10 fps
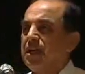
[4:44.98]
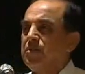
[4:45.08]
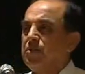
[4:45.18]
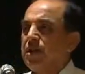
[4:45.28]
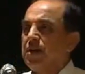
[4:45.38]

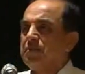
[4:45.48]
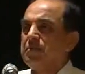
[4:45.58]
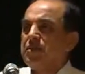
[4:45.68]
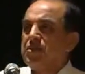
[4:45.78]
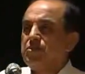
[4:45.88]
And you
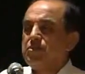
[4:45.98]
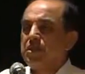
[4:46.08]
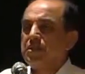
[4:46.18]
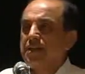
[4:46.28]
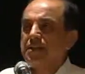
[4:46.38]
come with
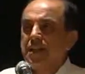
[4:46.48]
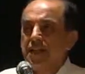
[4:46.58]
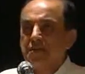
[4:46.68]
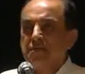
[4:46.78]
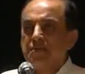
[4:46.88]
using that
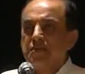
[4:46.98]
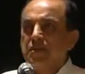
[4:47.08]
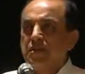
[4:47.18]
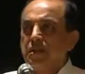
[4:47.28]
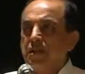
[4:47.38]
name.
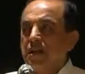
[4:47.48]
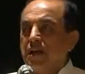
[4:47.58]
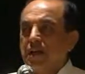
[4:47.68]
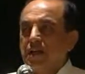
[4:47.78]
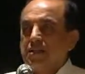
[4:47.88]

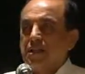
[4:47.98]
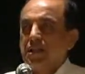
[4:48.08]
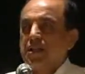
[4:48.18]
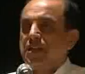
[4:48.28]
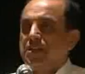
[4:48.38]
The
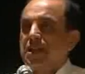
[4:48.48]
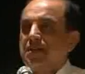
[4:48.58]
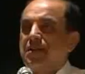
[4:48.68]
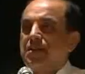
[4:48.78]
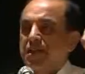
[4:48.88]
Indians
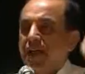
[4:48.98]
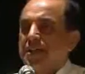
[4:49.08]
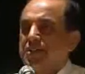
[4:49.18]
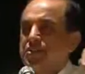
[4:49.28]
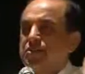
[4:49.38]
have a
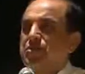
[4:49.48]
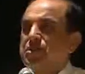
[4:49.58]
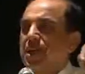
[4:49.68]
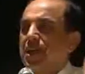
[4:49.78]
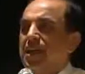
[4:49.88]
right to
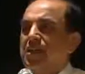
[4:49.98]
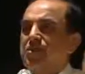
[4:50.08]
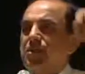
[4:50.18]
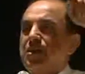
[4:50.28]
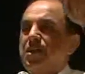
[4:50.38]
say
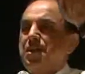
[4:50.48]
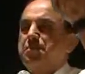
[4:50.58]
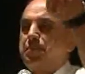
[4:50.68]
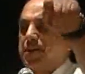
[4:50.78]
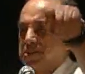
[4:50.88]
you are an
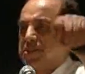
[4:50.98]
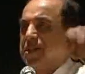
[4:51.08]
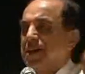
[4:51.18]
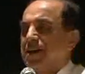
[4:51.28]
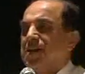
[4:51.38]

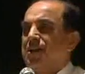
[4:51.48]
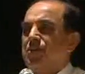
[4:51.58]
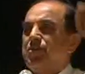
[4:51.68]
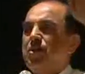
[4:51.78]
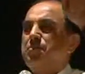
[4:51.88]
imposter,
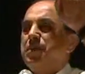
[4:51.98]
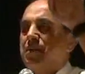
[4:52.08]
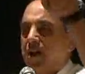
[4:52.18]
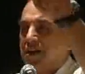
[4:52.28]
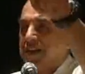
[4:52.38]
you don't
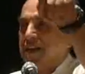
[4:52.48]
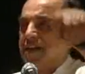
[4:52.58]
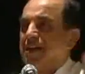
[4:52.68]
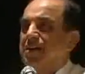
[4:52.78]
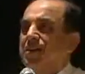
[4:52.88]
belong
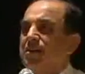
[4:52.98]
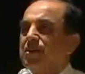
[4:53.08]
here.